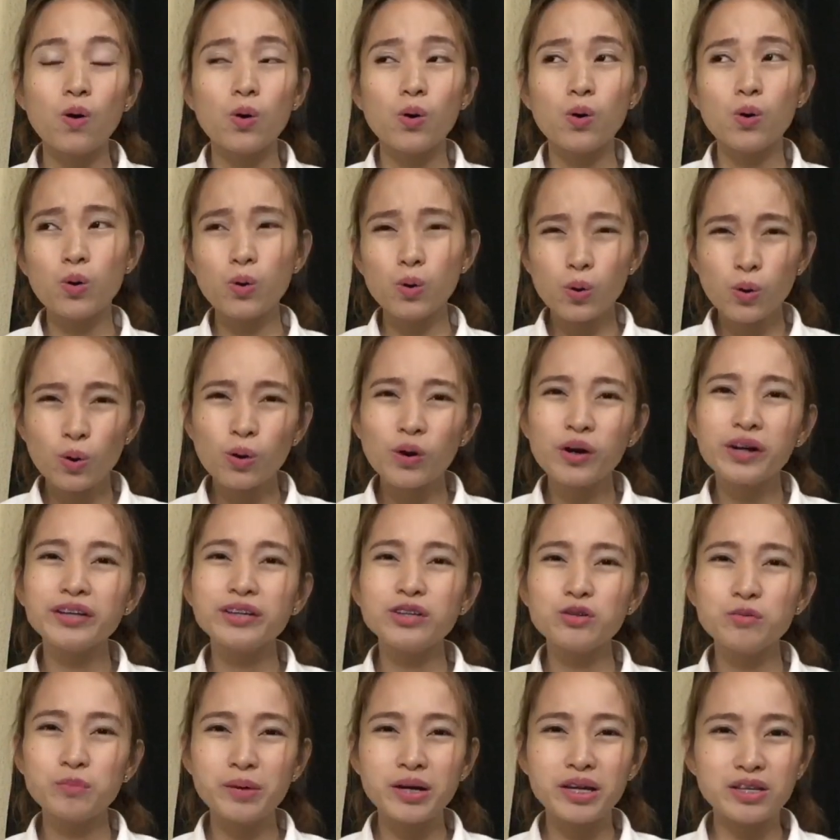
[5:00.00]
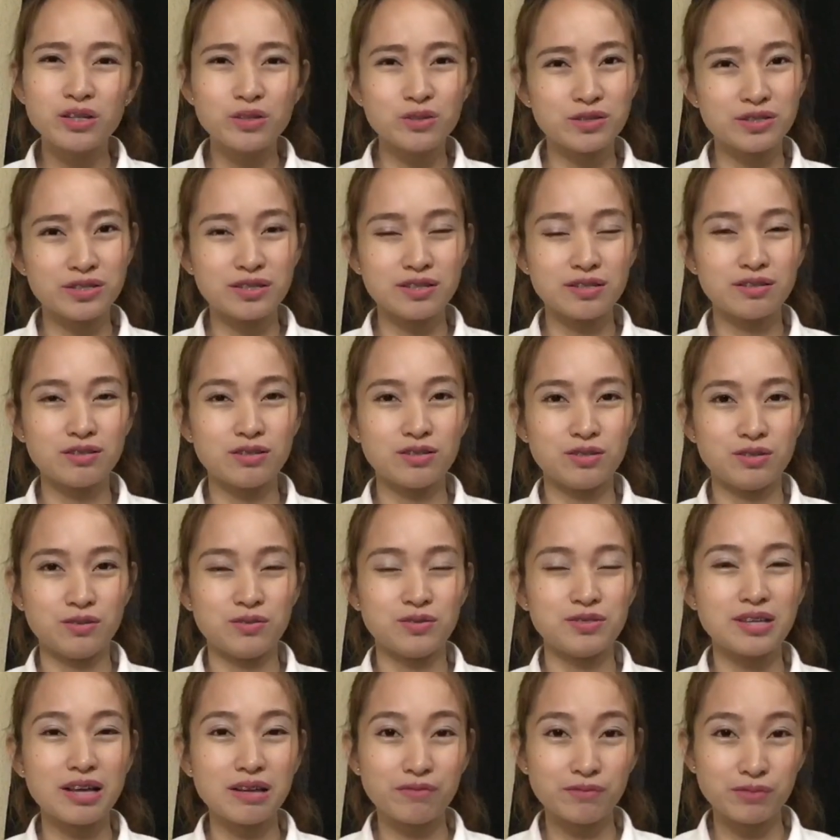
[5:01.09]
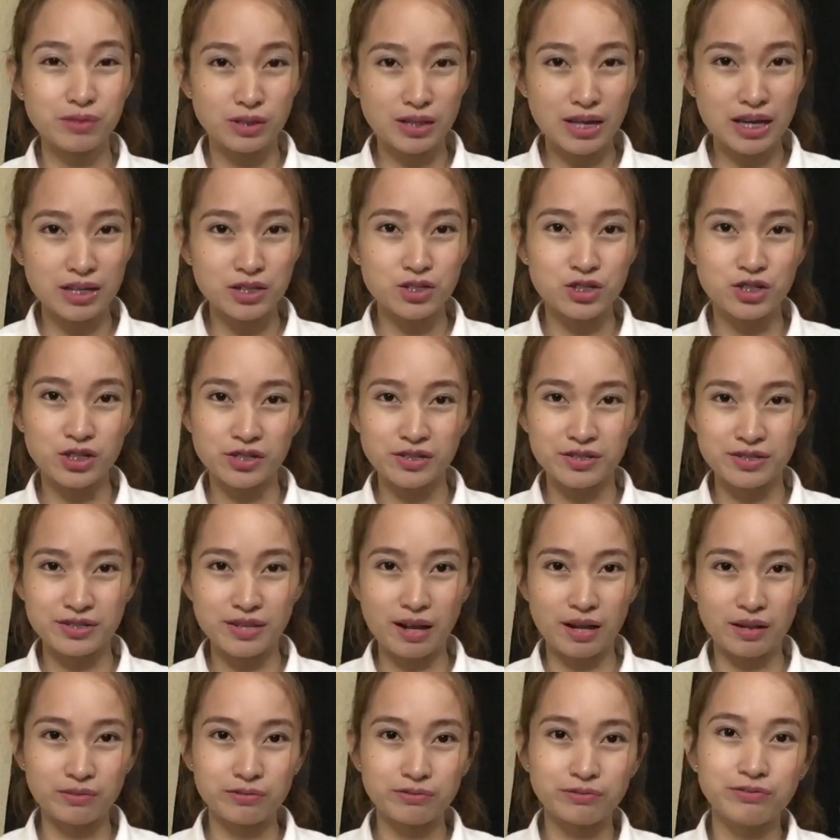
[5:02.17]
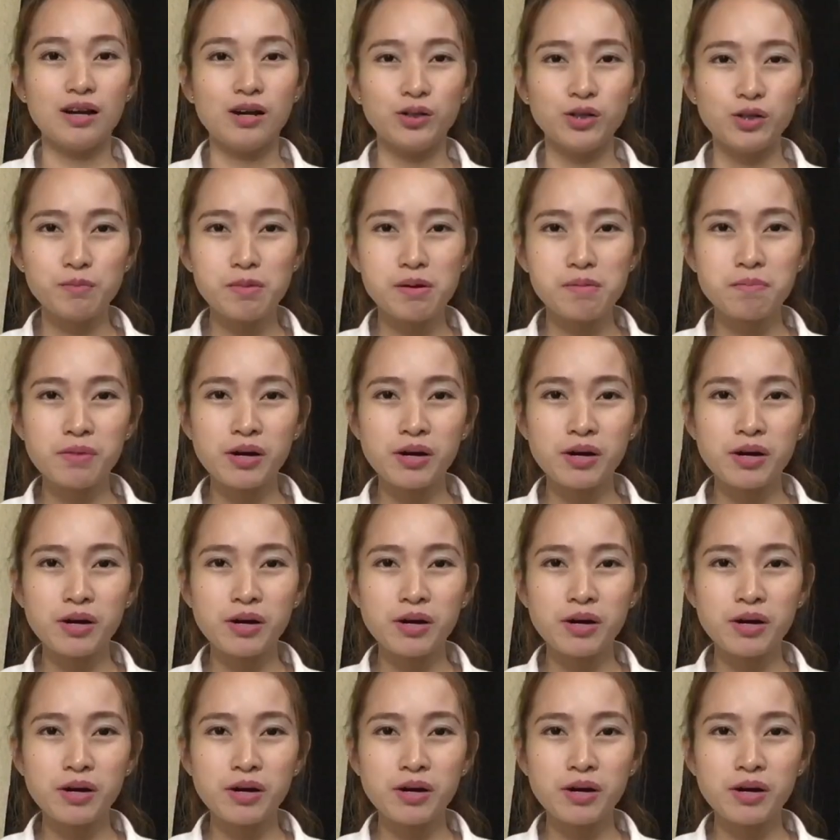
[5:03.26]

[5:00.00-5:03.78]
or you may use it to sabotage yourself. Remember